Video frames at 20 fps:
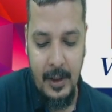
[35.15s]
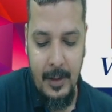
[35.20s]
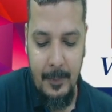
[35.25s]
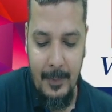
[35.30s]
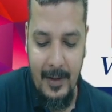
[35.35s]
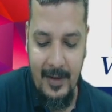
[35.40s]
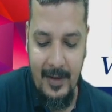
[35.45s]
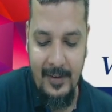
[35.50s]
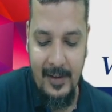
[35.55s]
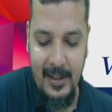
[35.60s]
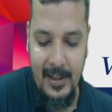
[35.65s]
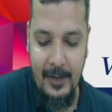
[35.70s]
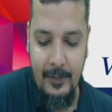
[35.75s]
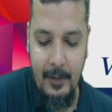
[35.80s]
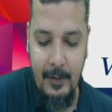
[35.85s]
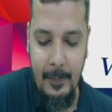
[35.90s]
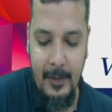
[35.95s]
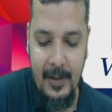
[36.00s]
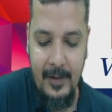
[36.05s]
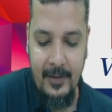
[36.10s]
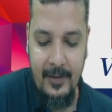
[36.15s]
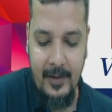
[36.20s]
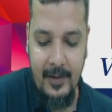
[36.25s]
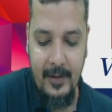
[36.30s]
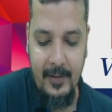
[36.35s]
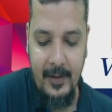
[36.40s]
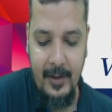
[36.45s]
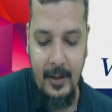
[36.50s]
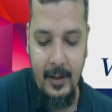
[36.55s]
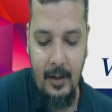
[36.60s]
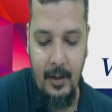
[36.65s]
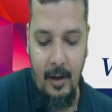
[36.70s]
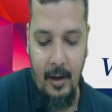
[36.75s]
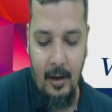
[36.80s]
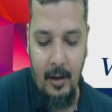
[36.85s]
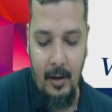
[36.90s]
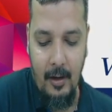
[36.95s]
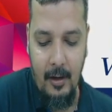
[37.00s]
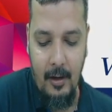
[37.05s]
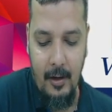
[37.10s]
Basically, we'll be discussing
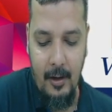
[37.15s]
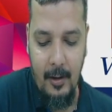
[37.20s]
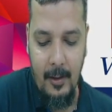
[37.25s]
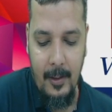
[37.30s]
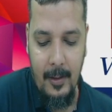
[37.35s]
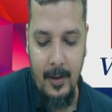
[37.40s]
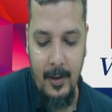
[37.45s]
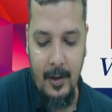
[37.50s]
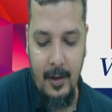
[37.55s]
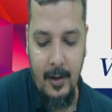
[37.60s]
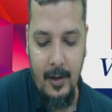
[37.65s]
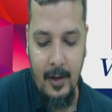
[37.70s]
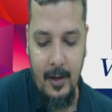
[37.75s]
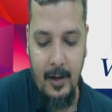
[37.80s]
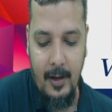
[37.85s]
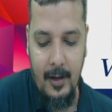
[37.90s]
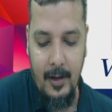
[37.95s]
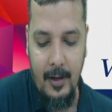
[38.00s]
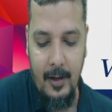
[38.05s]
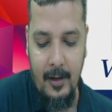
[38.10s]
all the